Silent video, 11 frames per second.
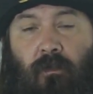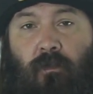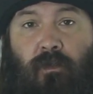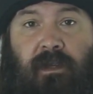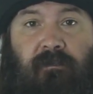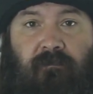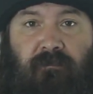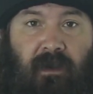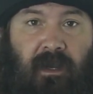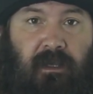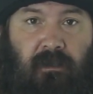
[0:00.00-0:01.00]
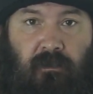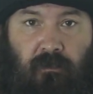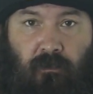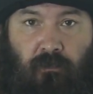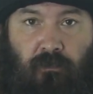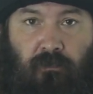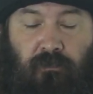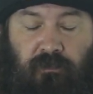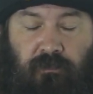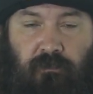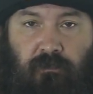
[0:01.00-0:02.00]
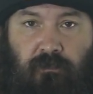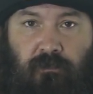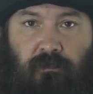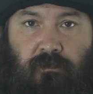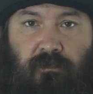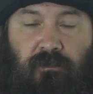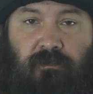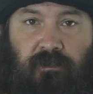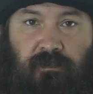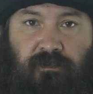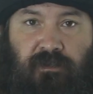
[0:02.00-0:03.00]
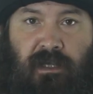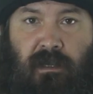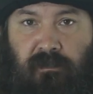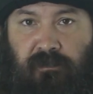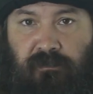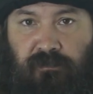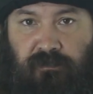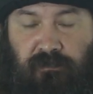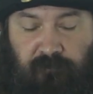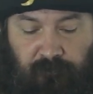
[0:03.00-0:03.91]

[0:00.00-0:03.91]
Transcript: We invite you to this challenge,